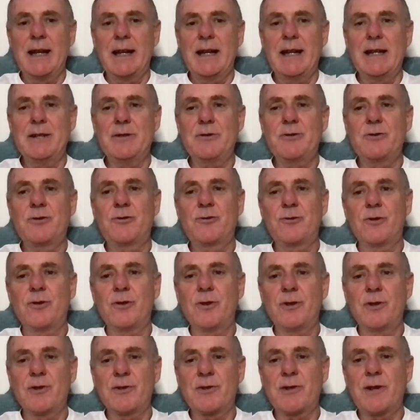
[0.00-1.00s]
is
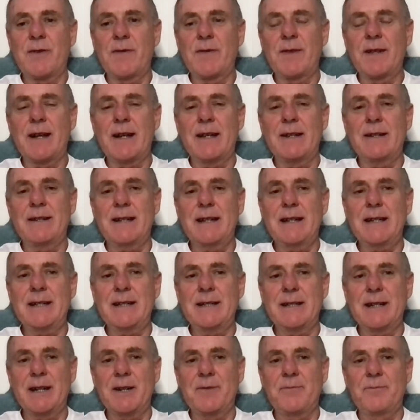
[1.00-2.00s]
draws on that
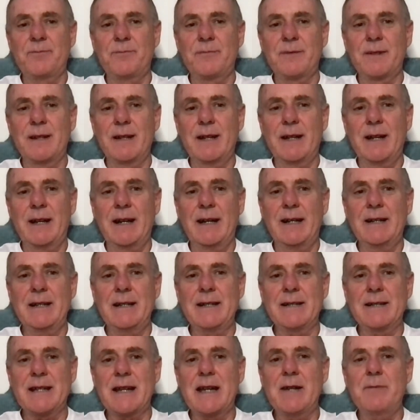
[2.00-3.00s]
data and
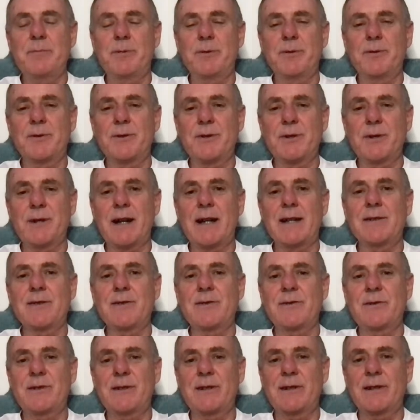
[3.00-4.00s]
it's able to
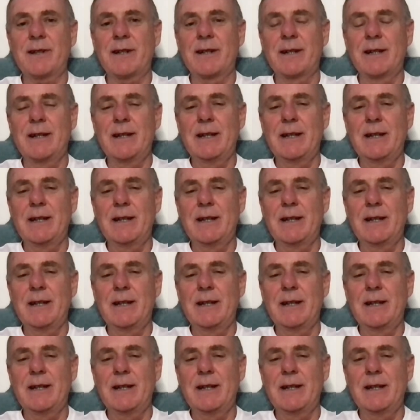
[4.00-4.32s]
answer